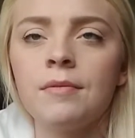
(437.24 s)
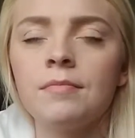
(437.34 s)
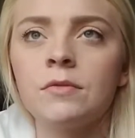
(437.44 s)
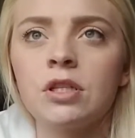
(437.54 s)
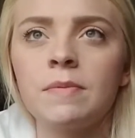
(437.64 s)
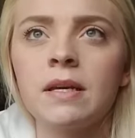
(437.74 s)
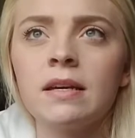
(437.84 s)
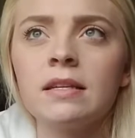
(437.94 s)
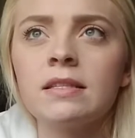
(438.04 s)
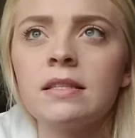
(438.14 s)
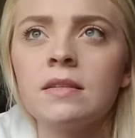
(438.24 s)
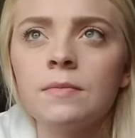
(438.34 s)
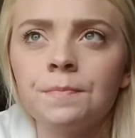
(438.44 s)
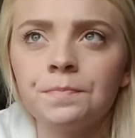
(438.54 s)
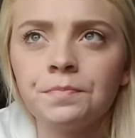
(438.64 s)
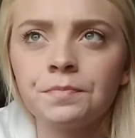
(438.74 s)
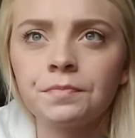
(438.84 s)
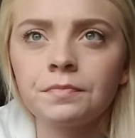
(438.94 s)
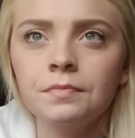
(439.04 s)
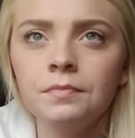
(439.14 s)
just because
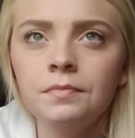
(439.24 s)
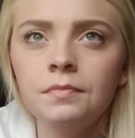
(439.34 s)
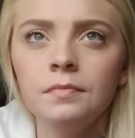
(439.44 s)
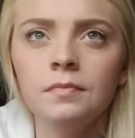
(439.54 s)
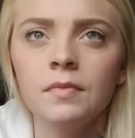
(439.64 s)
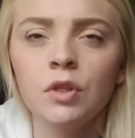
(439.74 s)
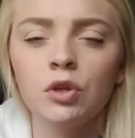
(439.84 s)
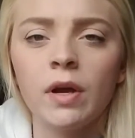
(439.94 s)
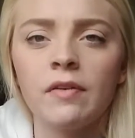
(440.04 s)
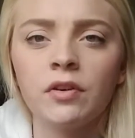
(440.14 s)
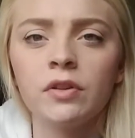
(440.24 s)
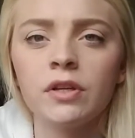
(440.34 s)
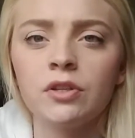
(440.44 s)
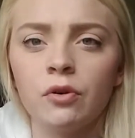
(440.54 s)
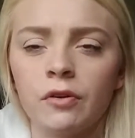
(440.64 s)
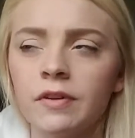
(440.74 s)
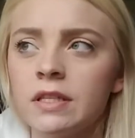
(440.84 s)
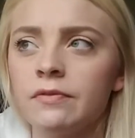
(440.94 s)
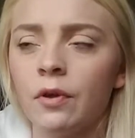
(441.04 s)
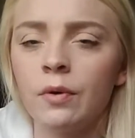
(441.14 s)
you have the
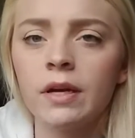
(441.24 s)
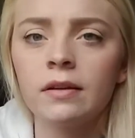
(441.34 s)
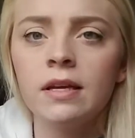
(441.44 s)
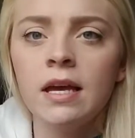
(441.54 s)
endorphins flowing,